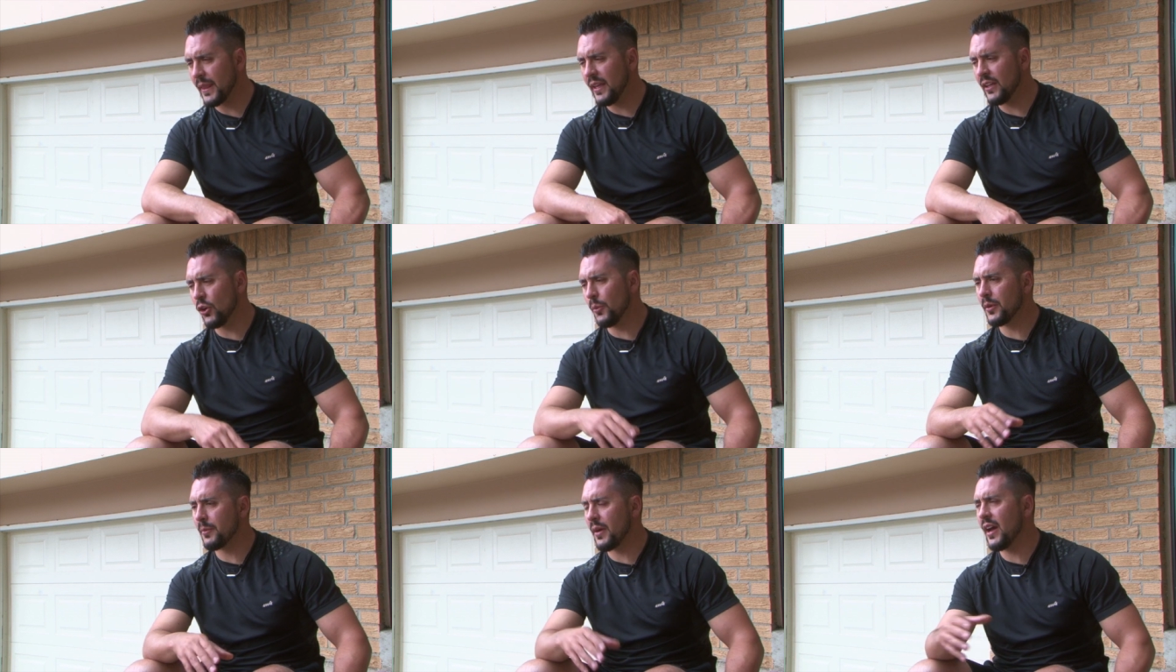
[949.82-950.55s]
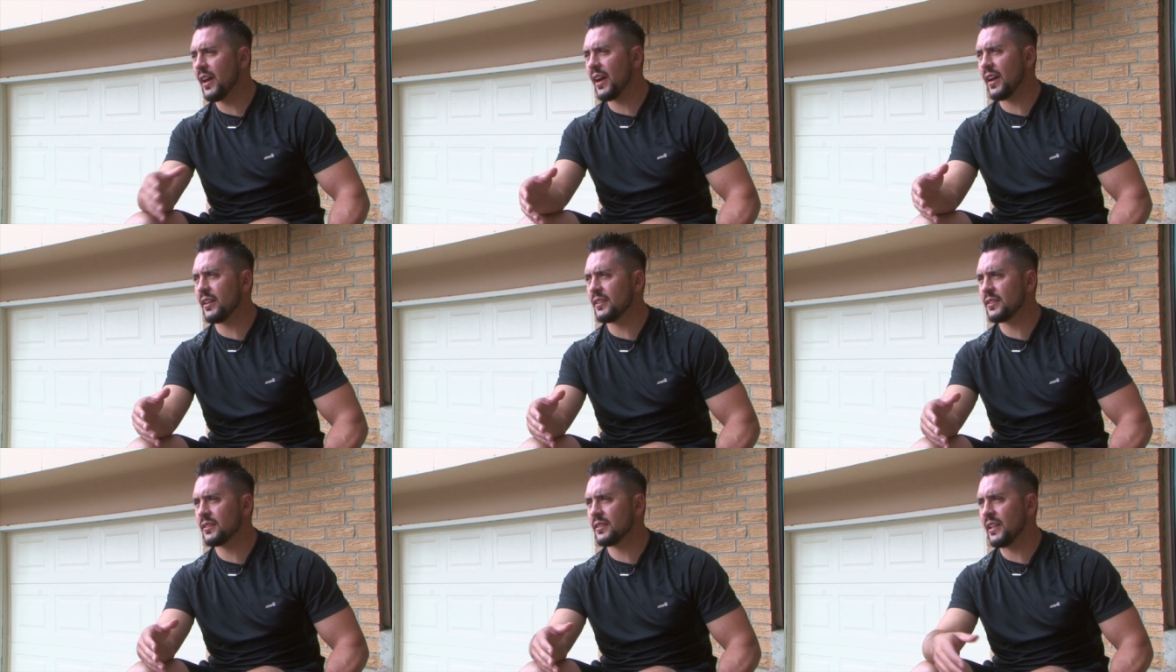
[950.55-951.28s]
it opened my
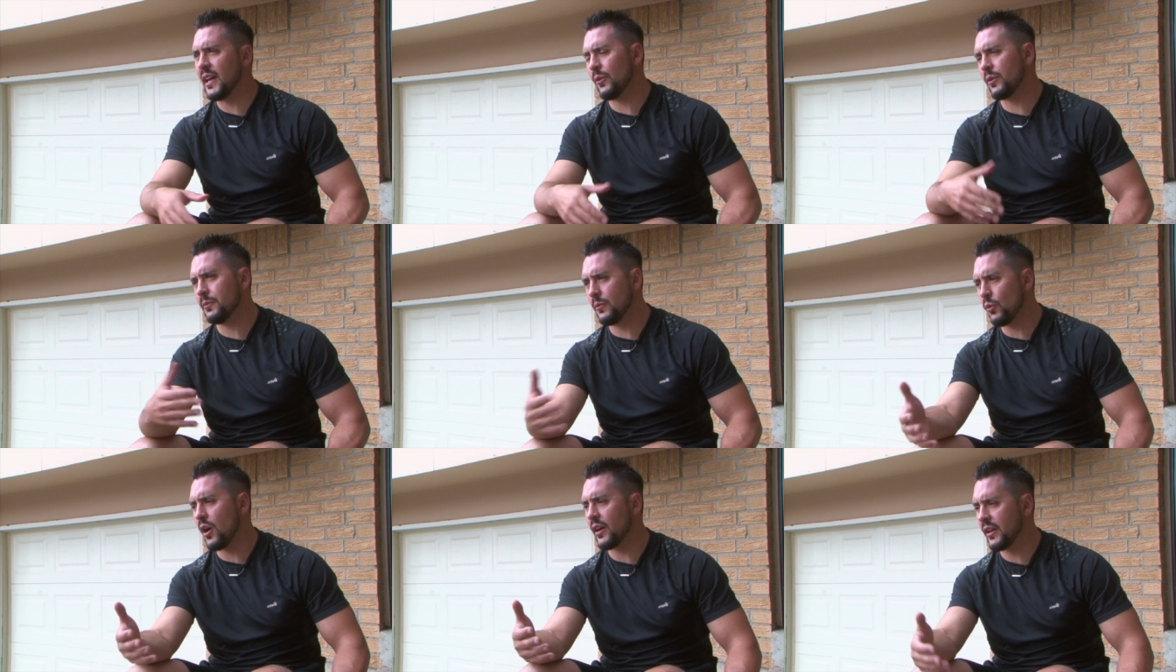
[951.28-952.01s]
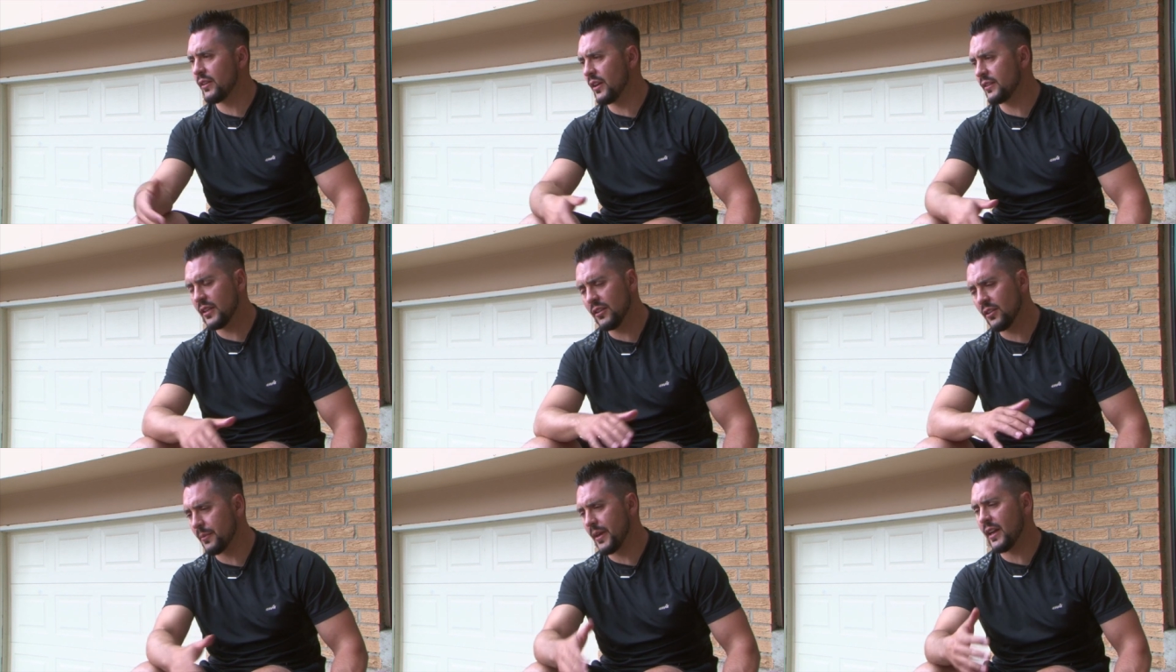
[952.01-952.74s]
eyes that I would walk in there and I'd say,
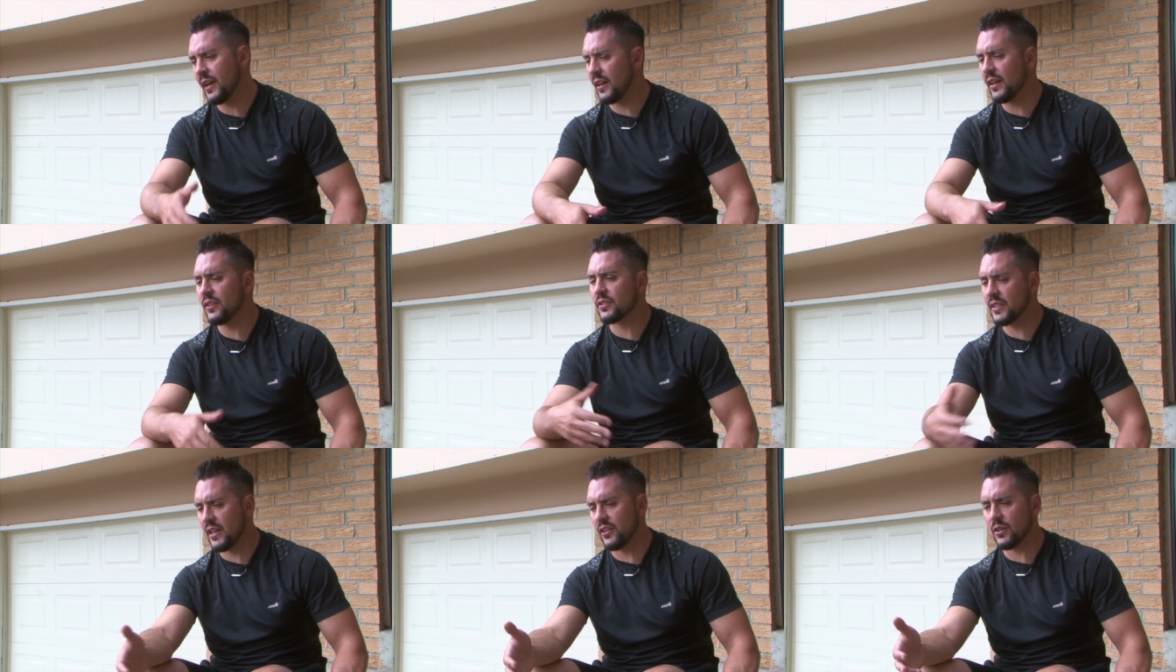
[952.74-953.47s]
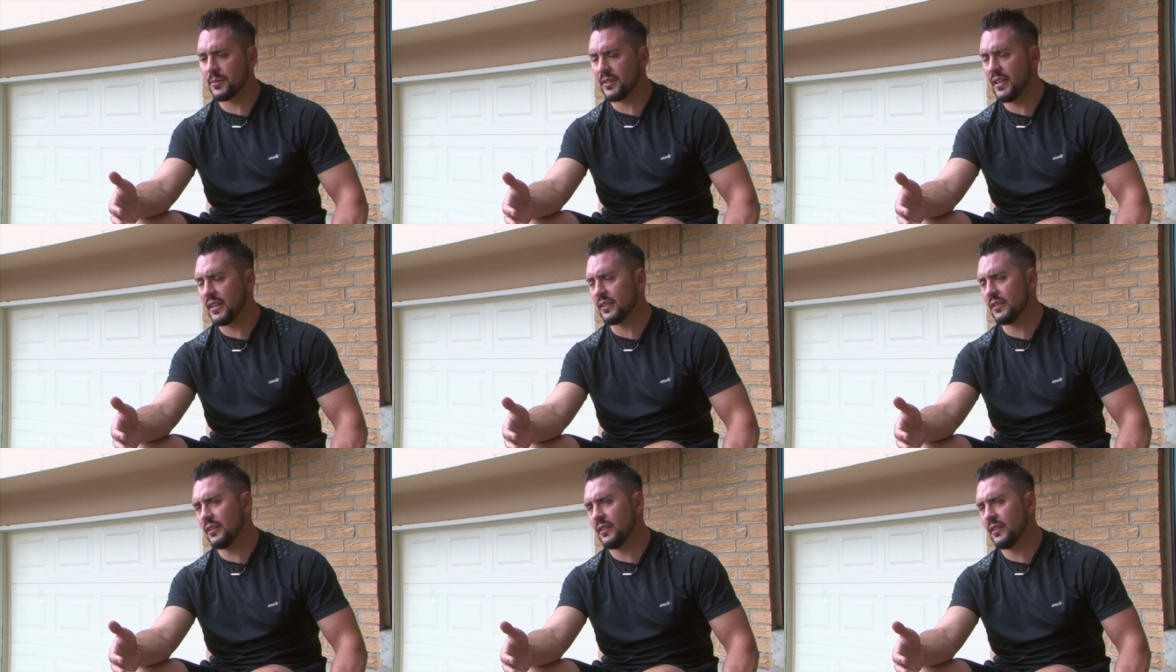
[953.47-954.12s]
look, man, I understand you're upset.